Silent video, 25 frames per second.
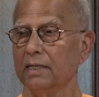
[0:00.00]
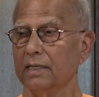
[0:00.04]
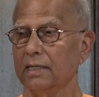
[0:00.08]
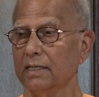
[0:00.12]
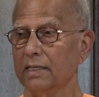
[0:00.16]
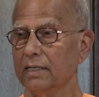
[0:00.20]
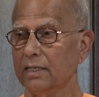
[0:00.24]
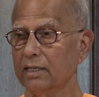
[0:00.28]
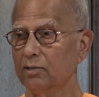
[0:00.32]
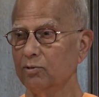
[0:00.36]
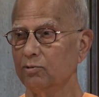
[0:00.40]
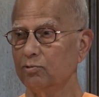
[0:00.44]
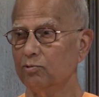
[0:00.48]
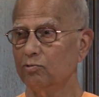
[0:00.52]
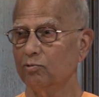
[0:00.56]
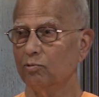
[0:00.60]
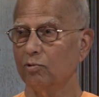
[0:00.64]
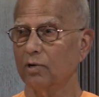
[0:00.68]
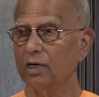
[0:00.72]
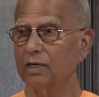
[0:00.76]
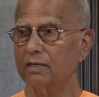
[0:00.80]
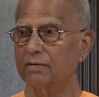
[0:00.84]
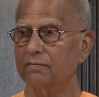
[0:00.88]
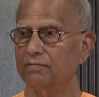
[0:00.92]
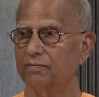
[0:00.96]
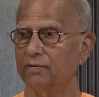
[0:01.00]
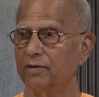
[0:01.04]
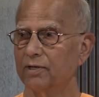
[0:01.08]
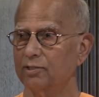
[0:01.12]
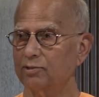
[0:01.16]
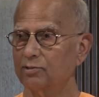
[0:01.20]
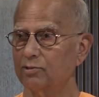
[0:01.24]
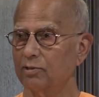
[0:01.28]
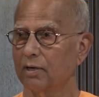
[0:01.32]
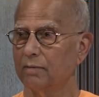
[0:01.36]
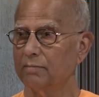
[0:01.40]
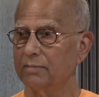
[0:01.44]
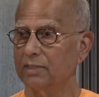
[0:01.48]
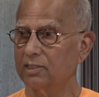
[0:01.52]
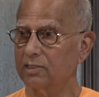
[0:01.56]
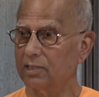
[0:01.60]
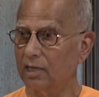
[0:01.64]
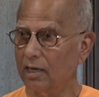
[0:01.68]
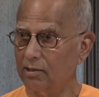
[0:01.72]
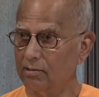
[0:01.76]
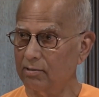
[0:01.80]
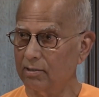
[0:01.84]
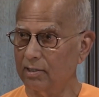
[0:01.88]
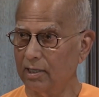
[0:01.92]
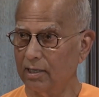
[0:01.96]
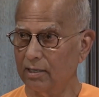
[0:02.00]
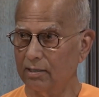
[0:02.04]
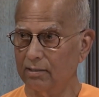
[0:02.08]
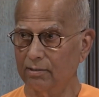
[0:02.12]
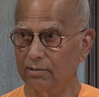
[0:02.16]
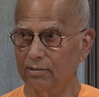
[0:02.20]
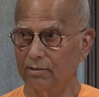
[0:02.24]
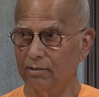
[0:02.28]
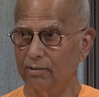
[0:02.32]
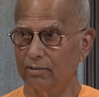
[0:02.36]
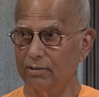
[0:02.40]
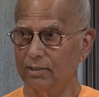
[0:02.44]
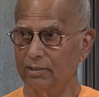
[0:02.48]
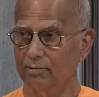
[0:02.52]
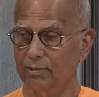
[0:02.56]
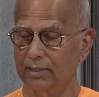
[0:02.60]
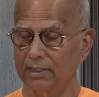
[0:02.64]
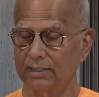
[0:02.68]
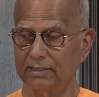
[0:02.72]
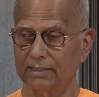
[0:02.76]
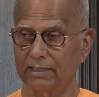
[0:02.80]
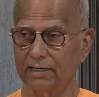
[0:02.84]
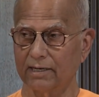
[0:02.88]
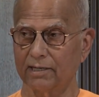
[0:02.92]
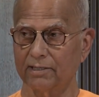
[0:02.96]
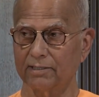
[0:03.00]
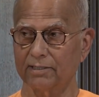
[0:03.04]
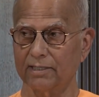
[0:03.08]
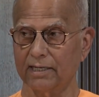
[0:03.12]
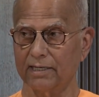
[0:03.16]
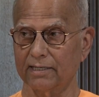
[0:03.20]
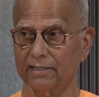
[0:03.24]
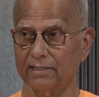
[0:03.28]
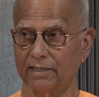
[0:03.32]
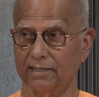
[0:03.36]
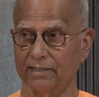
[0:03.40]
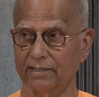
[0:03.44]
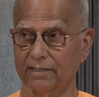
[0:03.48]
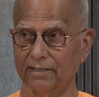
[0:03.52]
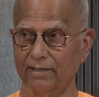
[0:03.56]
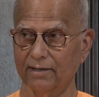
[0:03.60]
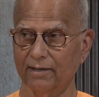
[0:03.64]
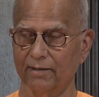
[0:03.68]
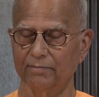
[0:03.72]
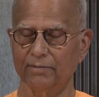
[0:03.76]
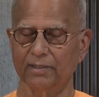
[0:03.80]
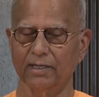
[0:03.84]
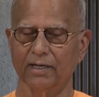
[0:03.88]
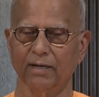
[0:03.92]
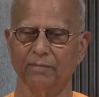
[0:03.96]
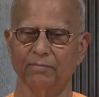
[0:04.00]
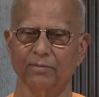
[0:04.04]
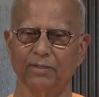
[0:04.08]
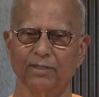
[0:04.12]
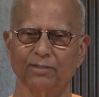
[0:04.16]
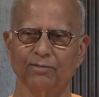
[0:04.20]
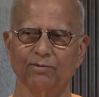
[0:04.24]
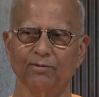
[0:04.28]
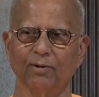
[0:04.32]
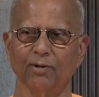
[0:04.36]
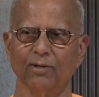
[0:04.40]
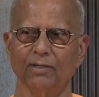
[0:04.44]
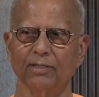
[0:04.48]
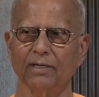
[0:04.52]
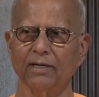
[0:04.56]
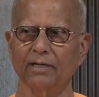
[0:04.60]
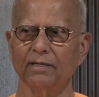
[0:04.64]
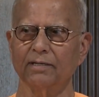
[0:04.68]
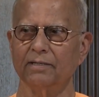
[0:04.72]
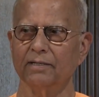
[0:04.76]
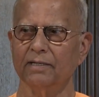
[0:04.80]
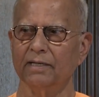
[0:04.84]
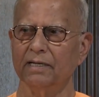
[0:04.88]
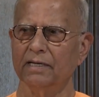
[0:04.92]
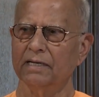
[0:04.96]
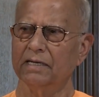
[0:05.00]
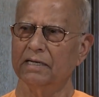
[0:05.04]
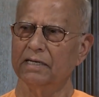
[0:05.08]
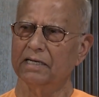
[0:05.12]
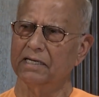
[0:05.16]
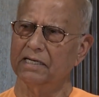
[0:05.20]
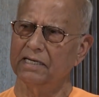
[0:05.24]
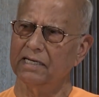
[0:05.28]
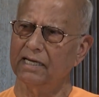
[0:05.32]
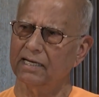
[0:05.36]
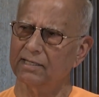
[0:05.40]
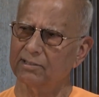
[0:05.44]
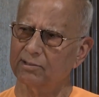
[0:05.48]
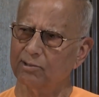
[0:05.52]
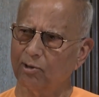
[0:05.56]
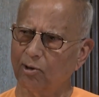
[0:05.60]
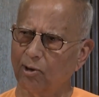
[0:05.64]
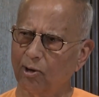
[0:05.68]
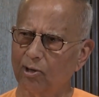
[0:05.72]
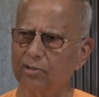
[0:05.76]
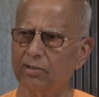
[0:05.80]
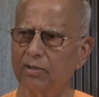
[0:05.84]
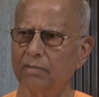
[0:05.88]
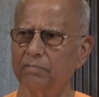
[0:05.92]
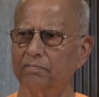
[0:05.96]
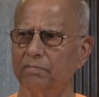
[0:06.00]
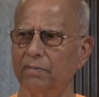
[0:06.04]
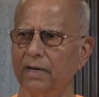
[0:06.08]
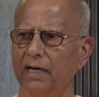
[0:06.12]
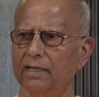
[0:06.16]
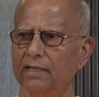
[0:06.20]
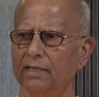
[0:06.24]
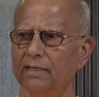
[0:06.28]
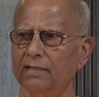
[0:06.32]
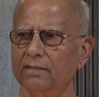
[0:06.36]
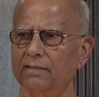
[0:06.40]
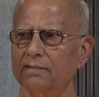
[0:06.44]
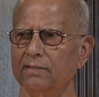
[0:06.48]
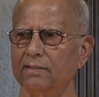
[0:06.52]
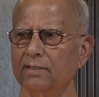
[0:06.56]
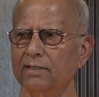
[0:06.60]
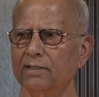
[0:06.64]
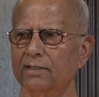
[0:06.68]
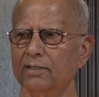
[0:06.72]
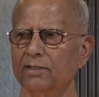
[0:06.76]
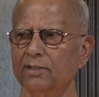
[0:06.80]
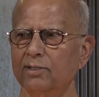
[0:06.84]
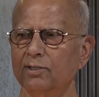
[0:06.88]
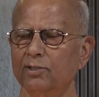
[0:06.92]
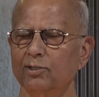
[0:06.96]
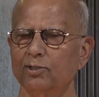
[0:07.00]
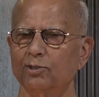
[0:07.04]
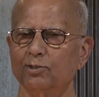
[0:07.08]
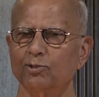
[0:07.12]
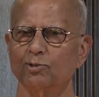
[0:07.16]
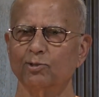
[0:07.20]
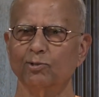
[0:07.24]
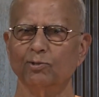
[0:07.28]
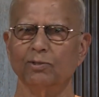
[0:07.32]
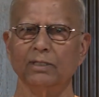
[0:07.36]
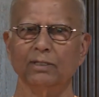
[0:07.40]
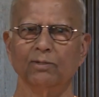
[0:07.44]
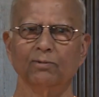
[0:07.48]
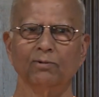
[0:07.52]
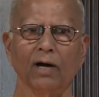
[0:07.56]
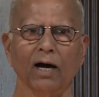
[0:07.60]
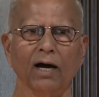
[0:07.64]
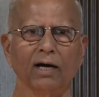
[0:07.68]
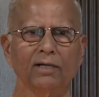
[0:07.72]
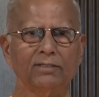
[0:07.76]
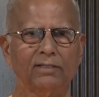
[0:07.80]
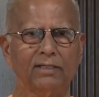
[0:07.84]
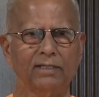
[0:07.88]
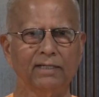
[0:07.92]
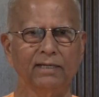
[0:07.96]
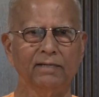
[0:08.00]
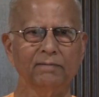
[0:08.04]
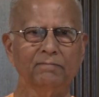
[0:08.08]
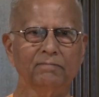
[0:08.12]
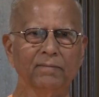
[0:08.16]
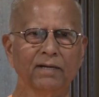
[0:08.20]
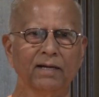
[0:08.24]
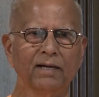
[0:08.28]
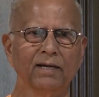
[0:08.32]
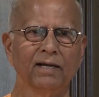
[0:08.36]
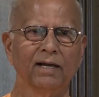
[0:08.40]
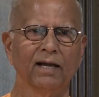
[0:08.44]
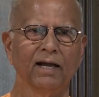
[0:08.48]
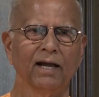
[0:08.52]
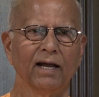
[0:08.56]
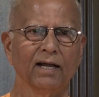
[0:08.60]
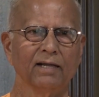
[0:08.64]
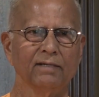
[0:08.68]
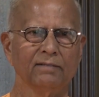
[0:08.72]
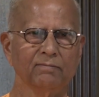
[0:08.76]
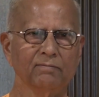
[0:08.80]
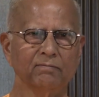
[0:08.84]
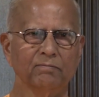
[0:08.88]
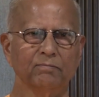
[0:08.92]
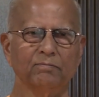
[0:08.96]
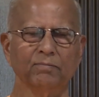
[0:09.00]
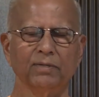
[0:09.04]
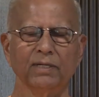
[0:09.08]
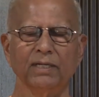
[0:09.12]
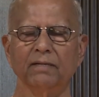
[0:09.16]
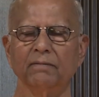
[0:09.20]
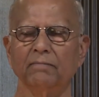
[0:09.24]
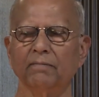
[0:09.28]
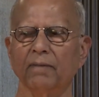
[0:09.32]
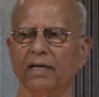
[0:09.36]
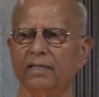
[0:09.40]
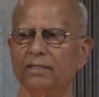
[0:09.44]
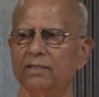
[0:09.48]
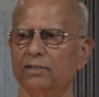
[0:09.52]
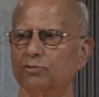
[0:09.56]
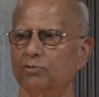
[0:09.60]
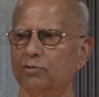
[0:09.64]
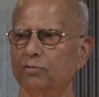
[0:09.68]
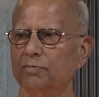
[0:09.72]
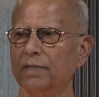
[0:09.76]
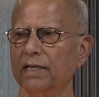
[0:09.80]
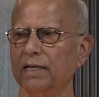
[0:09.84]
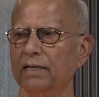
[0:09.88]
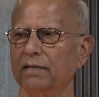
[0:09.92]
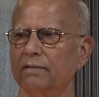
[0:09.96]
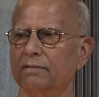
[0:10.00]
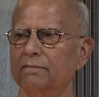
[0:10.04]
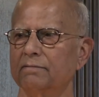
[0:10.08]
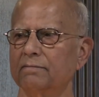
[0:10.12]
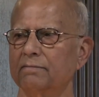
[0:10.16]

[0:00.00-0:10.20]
You work for Swami Sharadananda. He was General Secretary of the Ramakrishna Order. He has lot of money. So you ask him and bring money to me.